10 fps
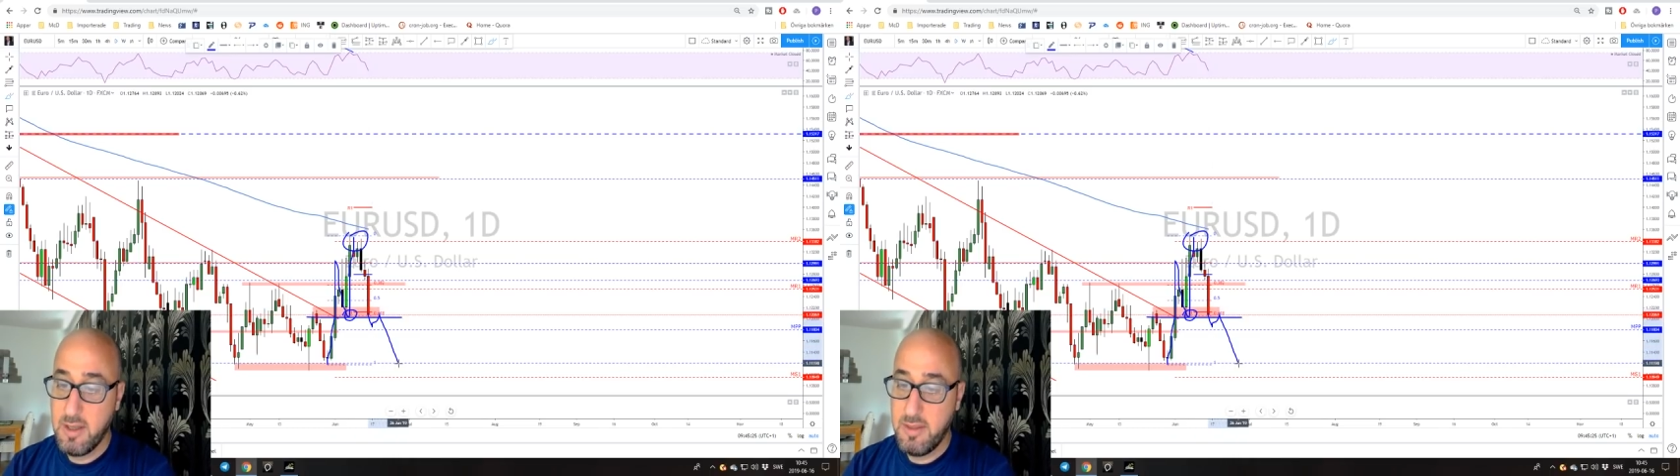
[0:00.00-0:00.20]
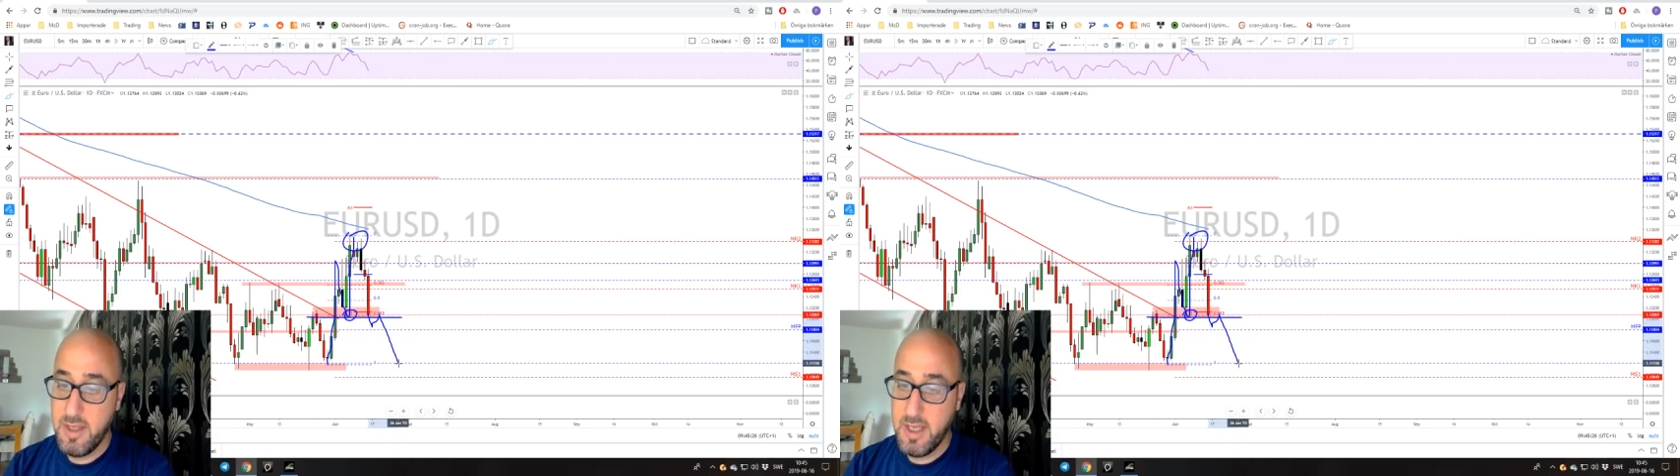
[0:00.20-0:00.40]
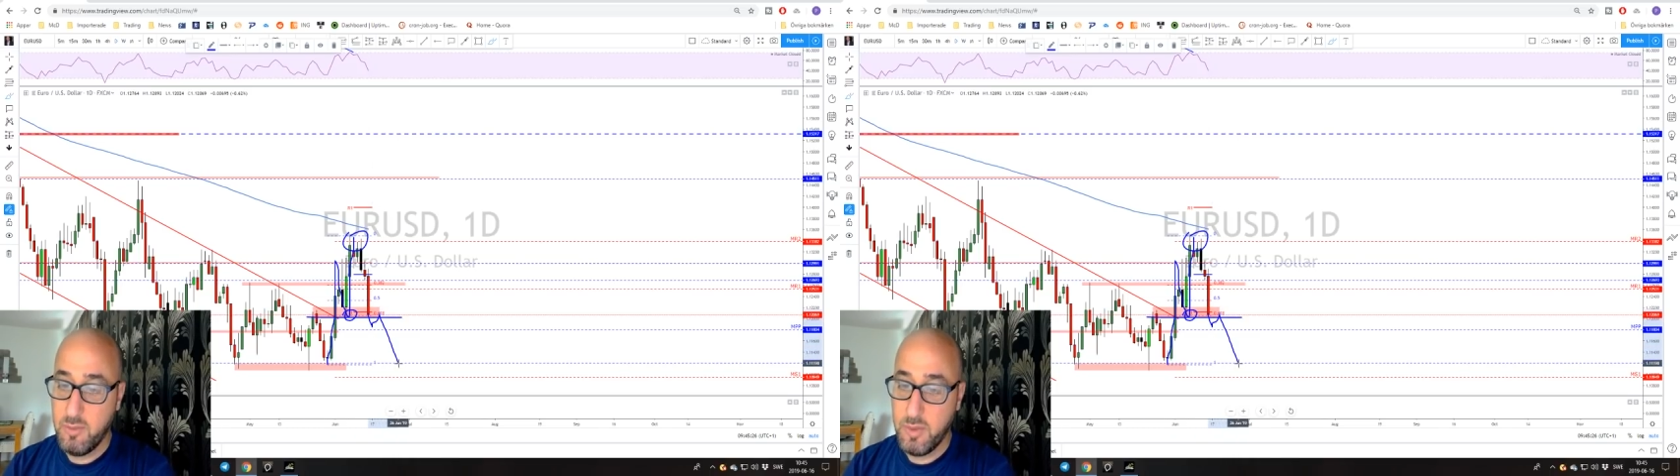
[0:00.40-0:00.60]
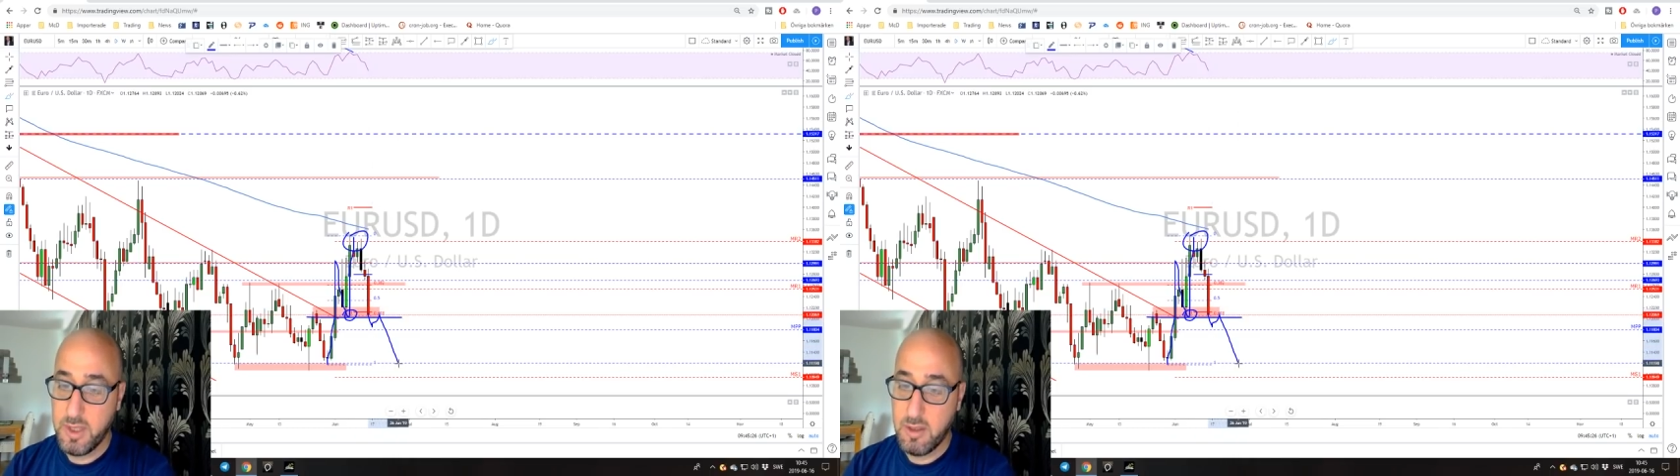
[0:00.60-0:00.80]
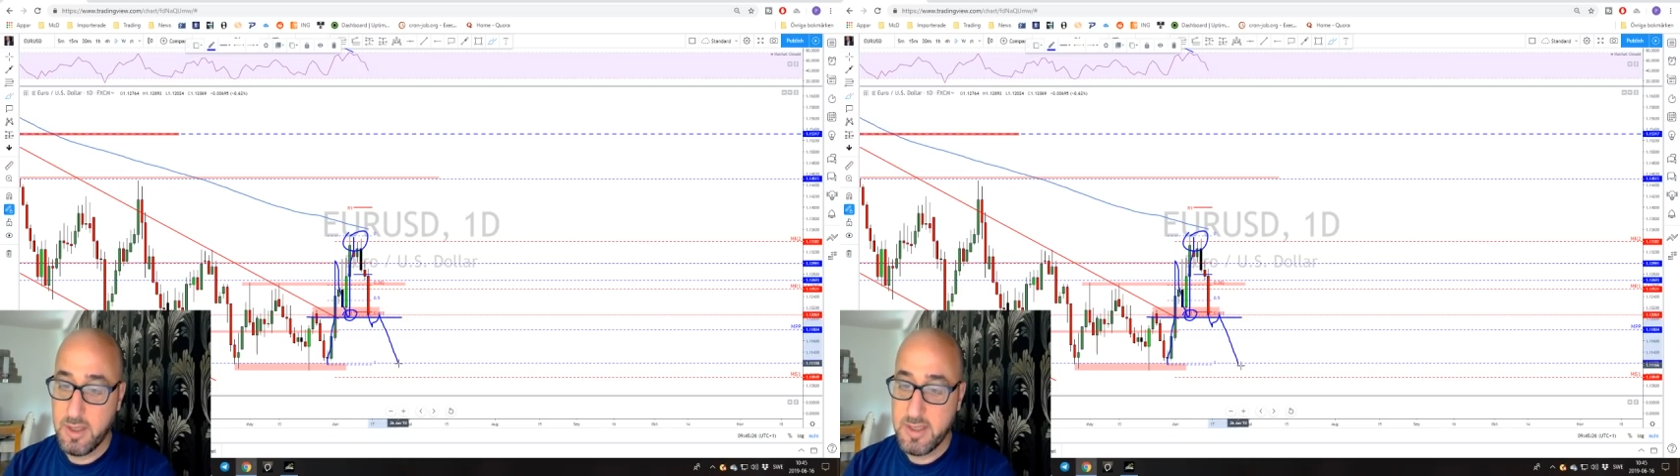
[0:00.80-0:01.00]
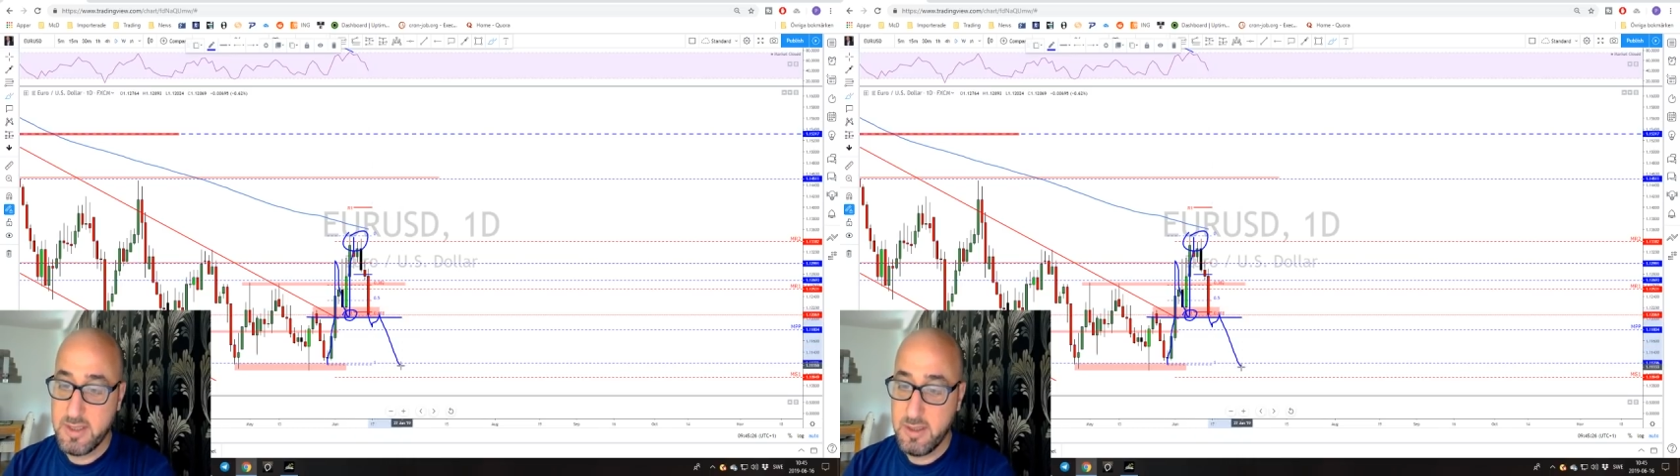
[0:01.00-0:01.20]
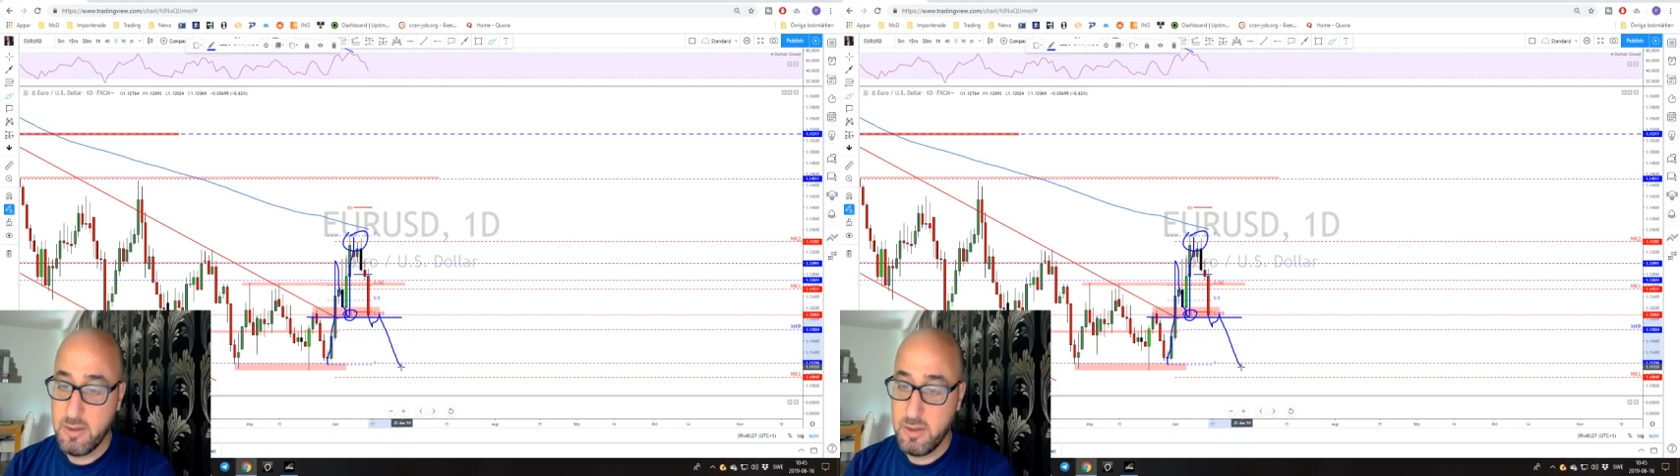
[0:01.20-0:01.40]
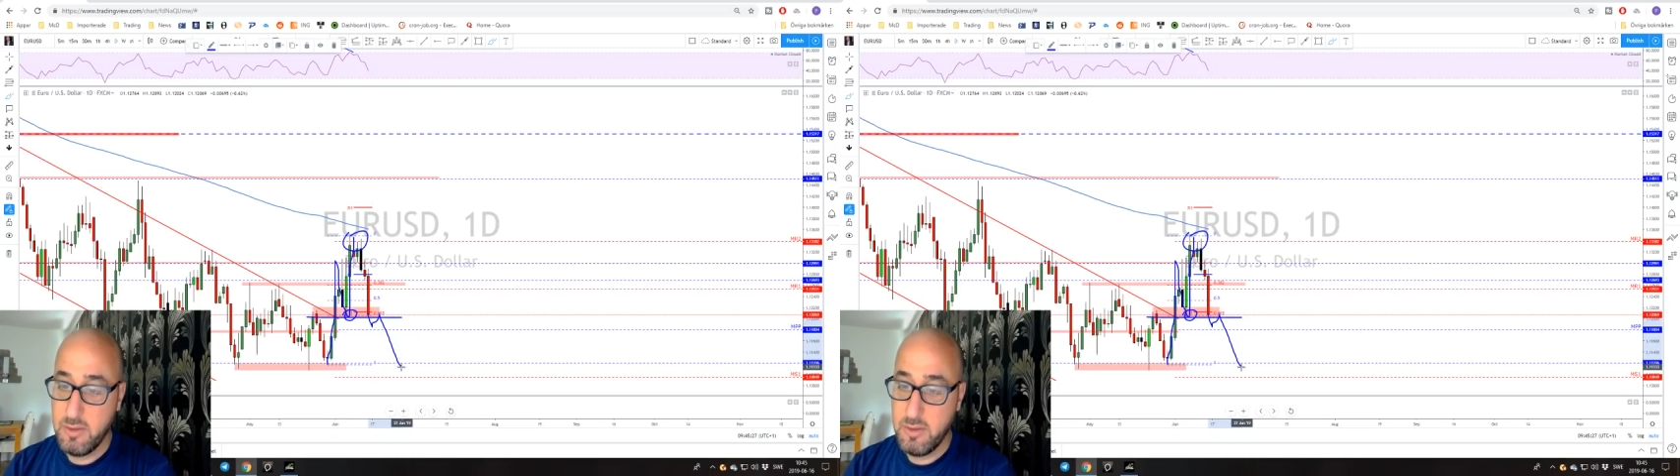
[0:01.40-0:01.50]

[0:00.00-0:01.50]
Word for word: then we're gonna see the